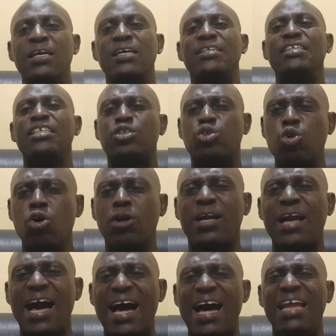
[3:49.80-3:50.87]
This
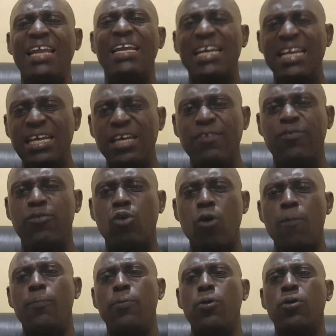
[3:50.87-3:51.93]
local leaf
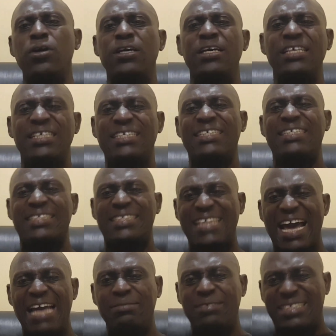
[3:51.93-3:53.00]
combo is
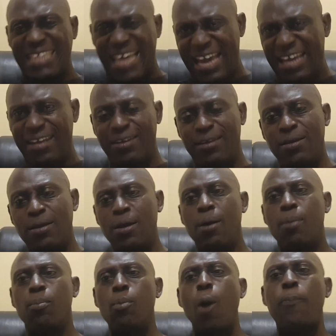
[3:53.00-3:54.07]
×10
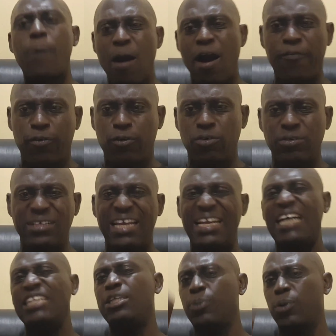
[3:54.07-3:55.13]
more powerful than
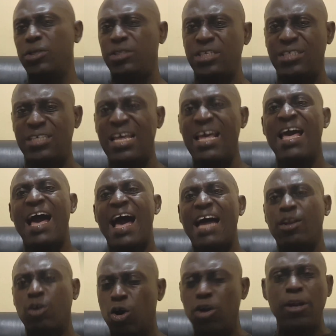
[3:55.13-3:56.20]
antibiotics
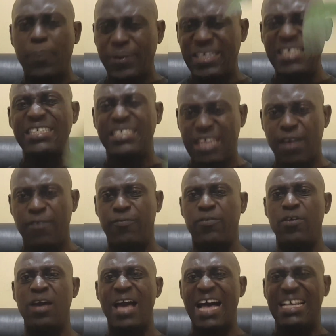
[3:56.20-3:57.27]
and 100% safe
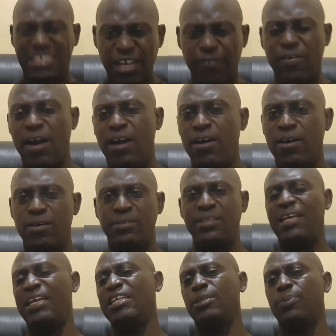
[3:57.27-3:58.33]
and safer
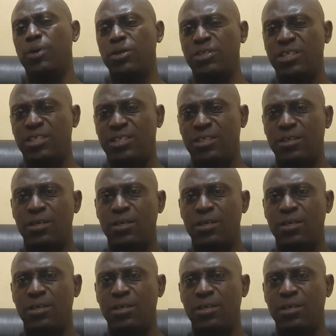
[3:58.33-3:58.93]
than antibiotics.